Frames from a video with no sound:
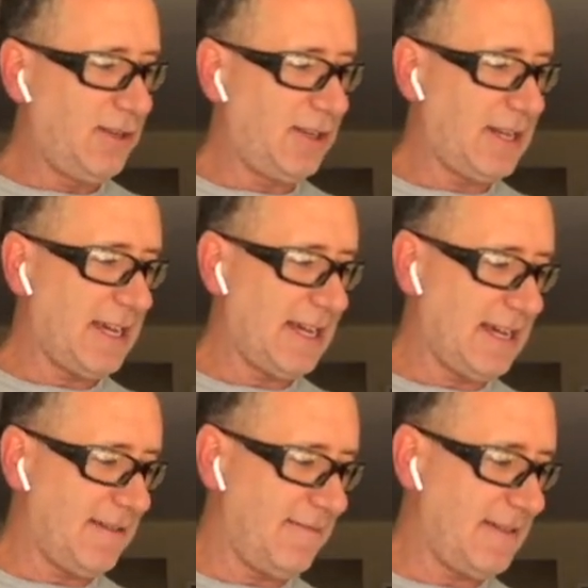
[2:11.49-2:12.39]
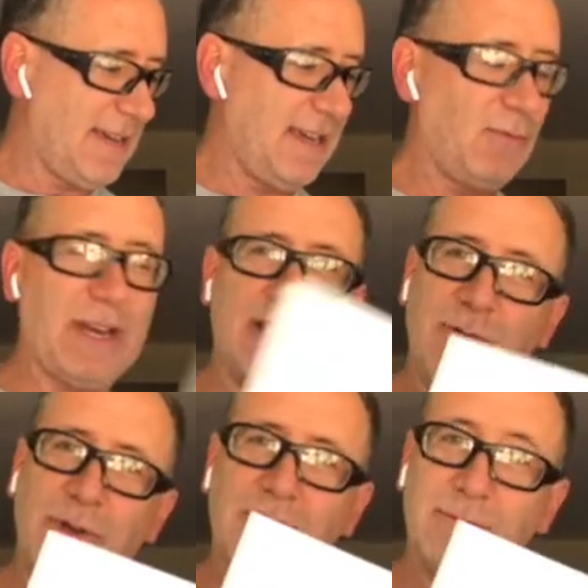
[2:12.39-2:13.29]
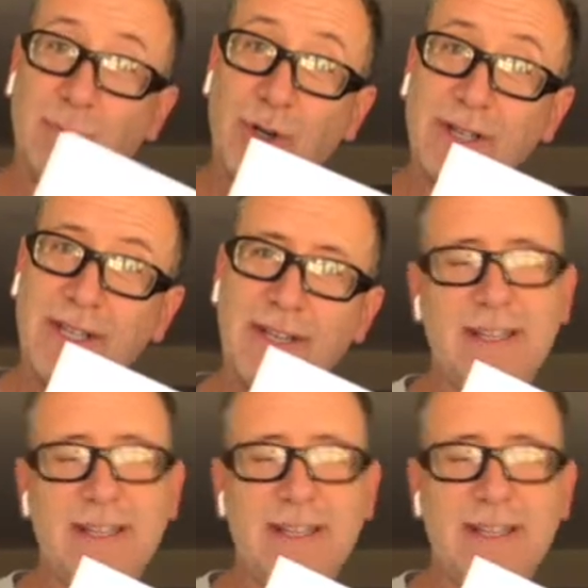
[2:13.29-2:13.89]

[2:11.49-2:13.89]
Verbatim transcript: You're going to have a Wacky Wheels booklet,